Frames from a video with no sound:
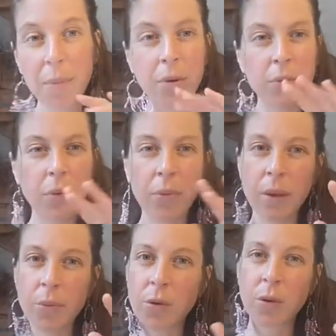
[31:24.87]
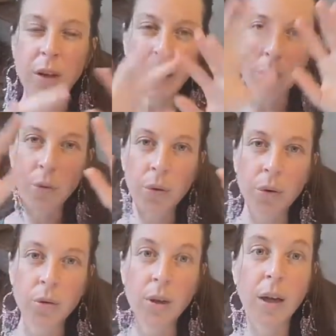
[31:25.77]
both of them so it's like i want to
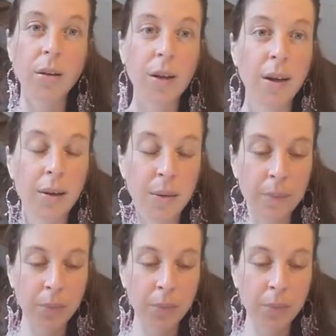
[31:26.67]
create like a